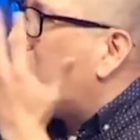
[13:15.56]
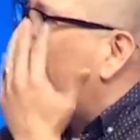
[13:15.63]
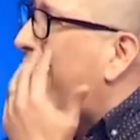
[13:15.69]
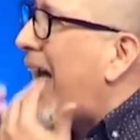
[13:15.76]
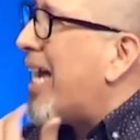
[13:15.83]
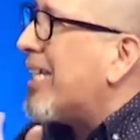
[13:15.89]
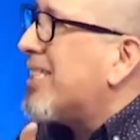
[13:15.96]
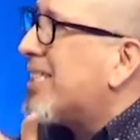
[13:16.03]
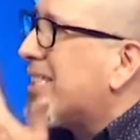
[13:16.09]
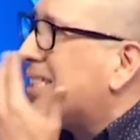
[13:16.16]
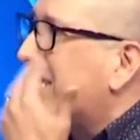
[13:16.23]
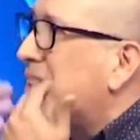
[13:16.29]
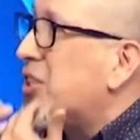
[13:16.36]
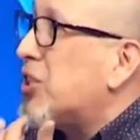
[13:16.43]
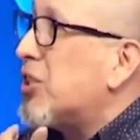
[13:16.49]
blinds us
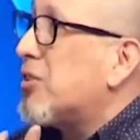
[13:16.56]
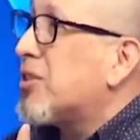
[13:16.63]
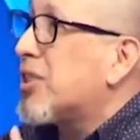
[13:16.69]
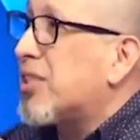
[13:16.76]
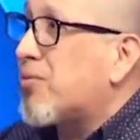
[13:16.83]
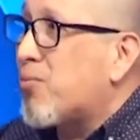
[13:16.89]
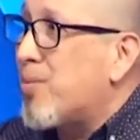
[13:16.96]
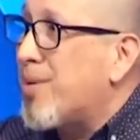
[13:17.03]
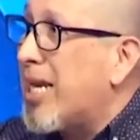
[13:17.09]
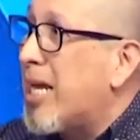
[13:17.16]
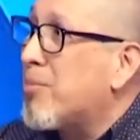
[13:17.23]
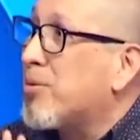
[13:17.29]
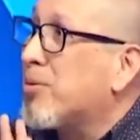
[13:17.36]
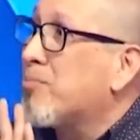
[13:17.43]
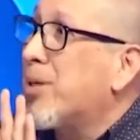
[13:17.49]
and shields us from being
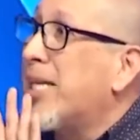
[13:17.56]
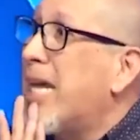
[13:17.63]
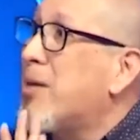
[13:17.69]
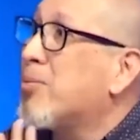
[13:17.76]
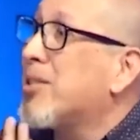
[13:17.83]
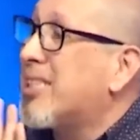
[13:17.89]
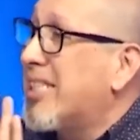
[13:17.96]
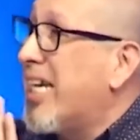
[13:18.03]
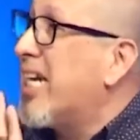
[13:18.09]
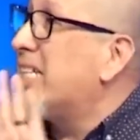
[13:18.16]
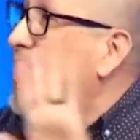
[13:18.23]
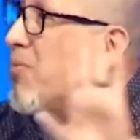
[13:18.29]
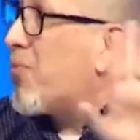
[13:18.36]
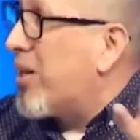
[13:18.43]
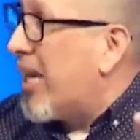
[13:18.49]
able, being able to see a
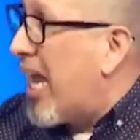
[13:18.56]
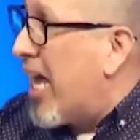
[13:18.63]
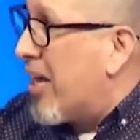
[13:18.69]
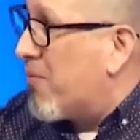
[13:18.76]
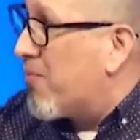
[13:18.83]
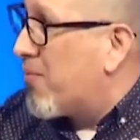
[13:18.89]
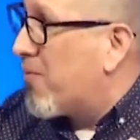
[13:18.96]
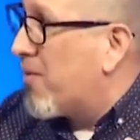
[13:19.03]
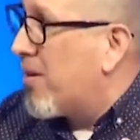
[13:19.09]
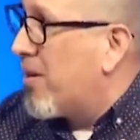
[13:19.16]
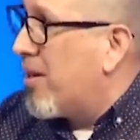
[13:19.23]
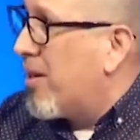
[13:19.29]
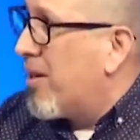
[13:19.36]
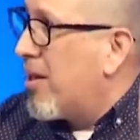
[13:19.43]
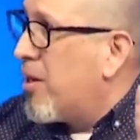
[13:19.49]
different life,
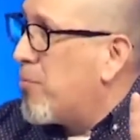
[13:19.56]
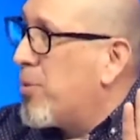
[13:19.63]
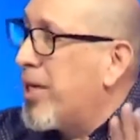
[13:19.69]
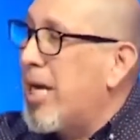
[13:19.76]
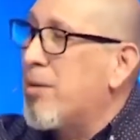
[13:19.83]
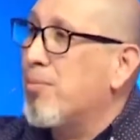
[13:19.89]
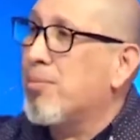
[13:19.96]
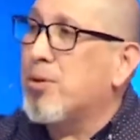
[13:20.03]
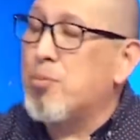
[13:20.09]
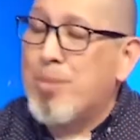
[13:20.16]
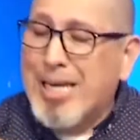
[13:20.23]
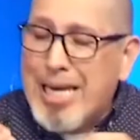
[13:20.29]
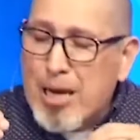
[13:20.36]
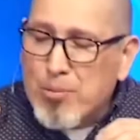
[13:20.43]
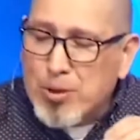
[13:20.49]
being able,
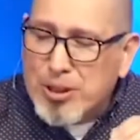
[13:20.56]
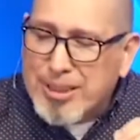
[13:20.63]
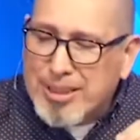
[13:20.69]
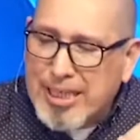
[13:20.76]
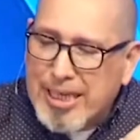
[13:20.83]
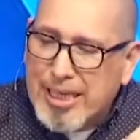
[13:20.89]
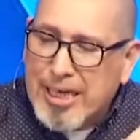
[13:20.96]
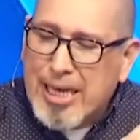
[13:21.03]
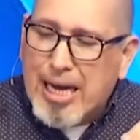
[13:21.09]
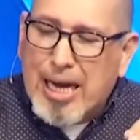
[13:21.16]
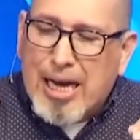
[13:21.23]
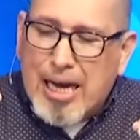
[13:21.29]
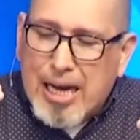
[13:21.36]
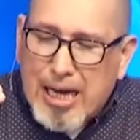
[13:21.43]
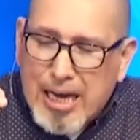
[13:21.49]
being able to see a,
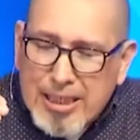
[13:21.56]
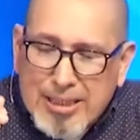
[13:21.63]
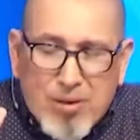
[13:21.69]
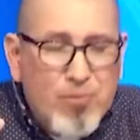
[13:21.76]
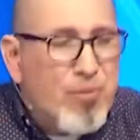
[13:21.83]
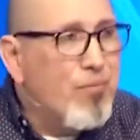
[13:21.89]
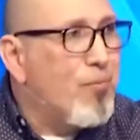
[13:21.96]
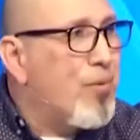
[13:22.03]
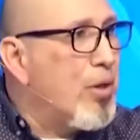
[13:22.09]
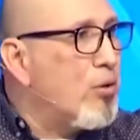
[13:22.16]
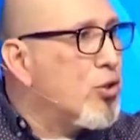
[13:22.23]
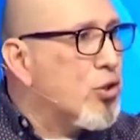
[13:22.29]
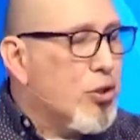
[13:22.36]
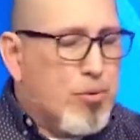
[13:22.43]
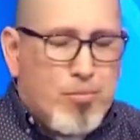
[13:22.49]
a, a different
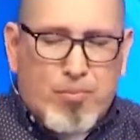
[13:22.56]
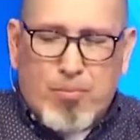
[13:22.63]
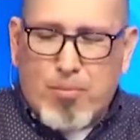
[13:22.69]
future.